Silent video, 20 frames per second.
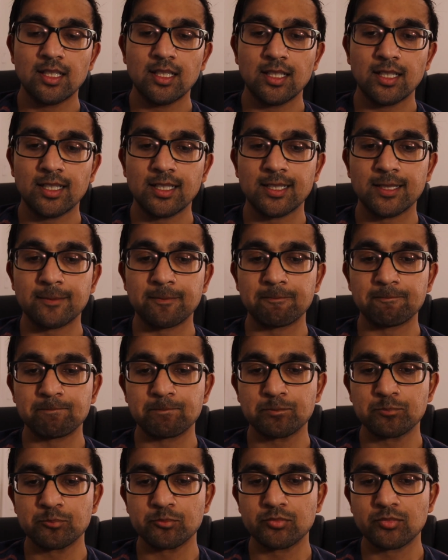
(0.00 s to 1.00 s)

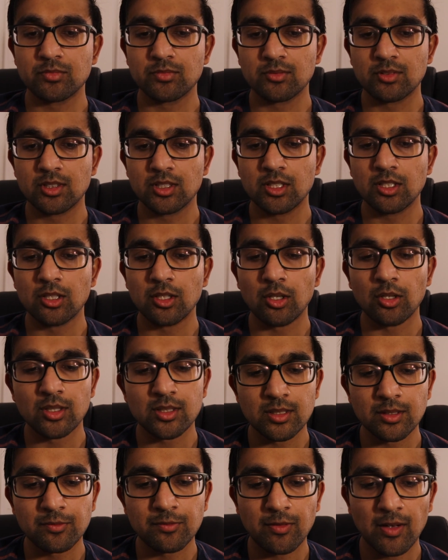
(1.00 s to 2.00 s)

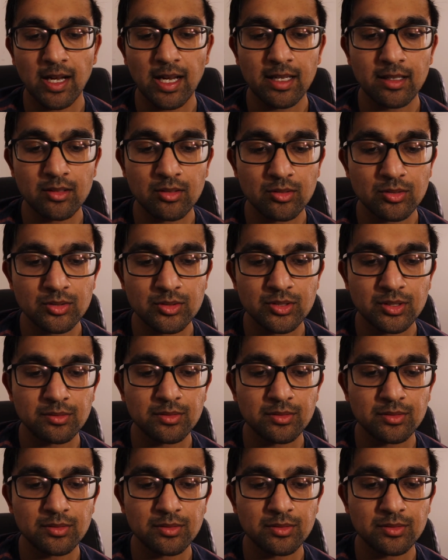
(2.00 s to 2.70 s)
In the finals